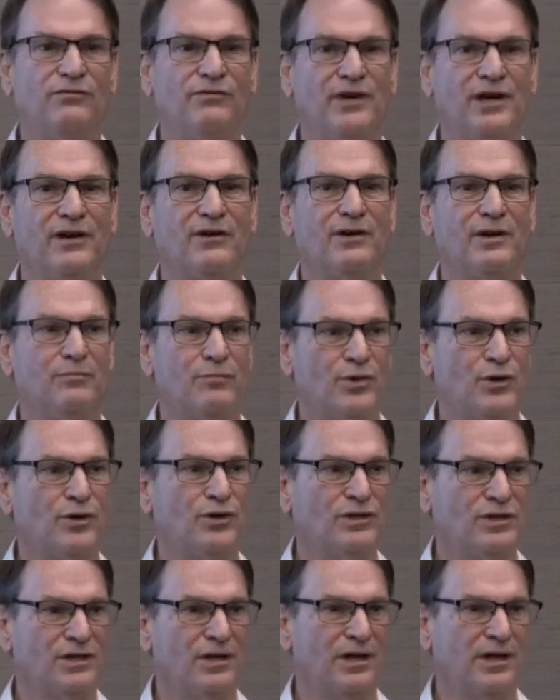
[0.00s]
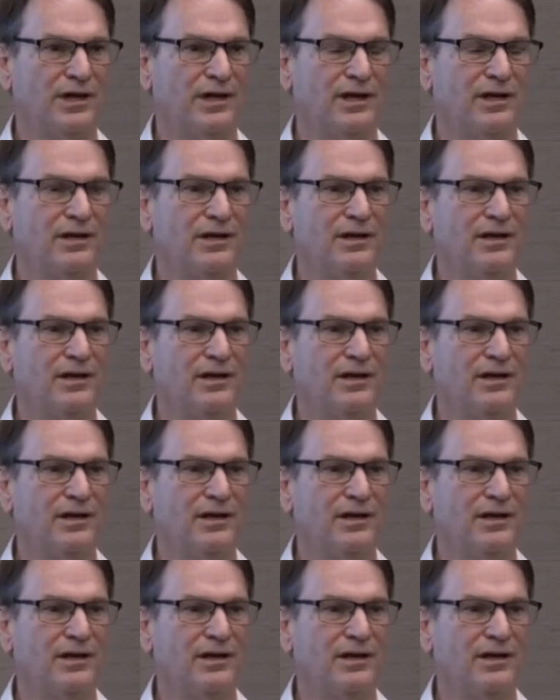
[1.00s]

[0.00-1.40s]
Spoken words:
very personally.